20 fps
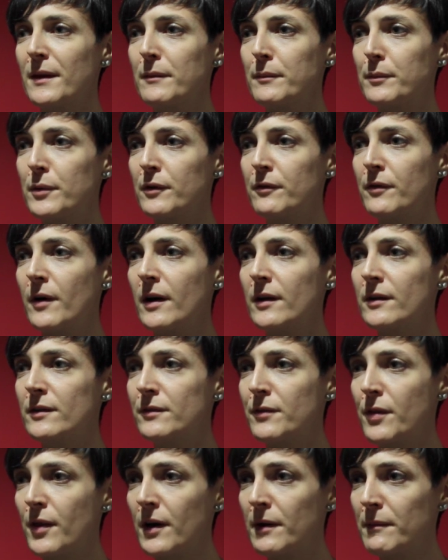provide
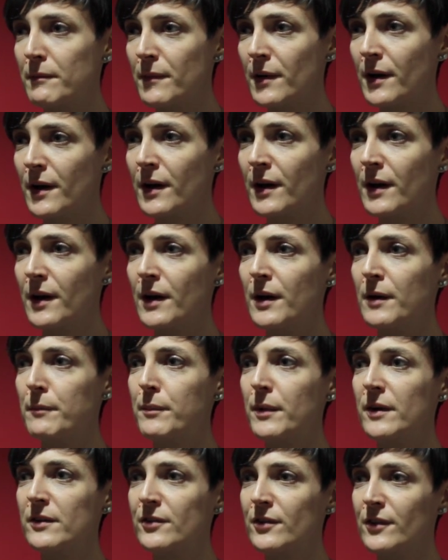them a
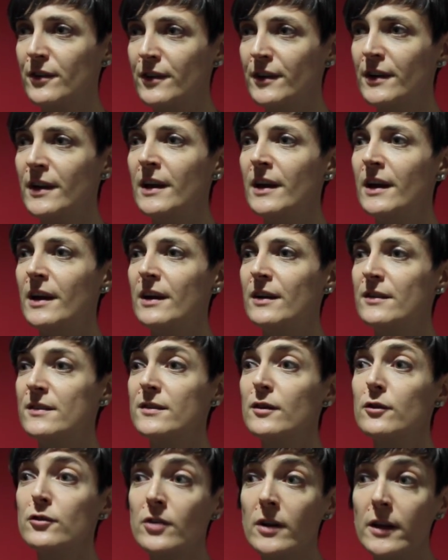better
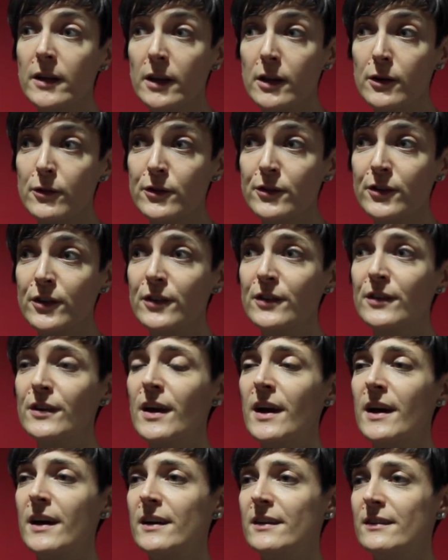social inclusion
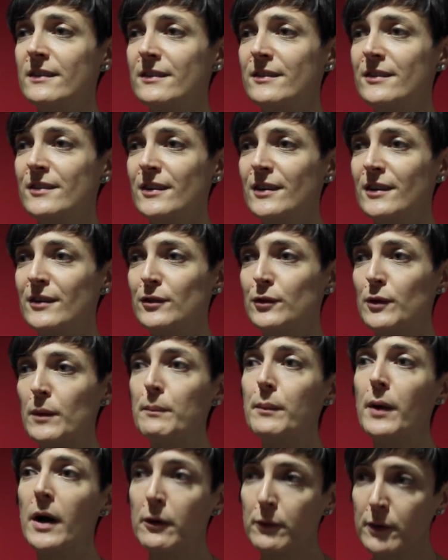and to
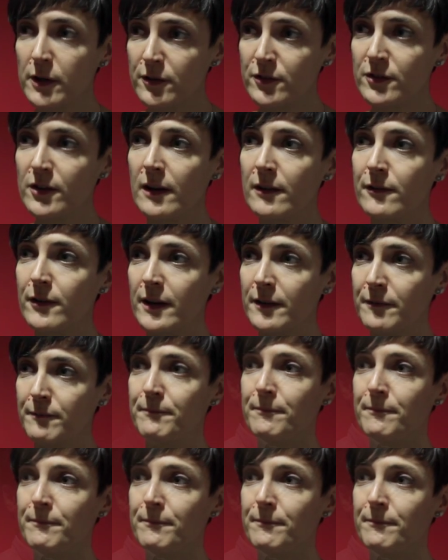empower children.